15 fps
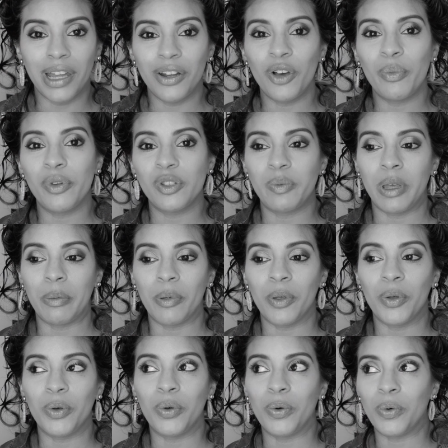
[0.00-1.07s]
I know most
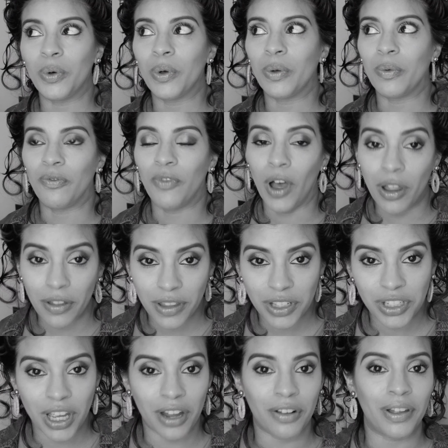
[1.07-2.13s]
people who follow
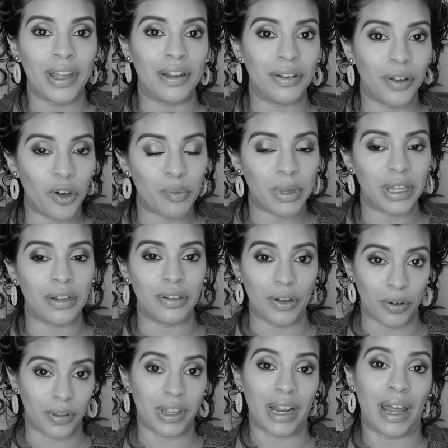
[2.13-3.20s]
this channel and know me
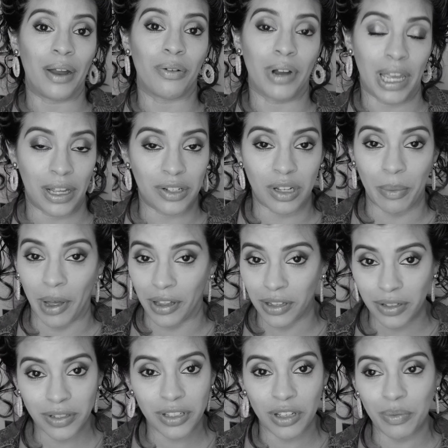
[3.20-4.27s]
know that I rage about
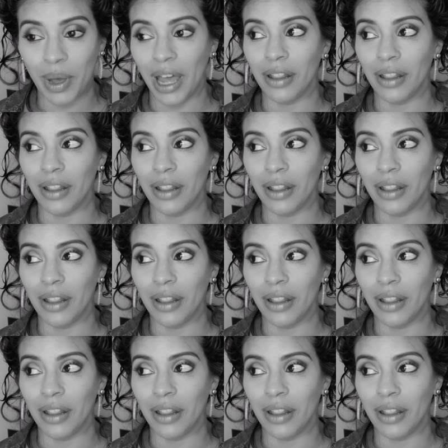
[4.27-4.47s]
YouTube.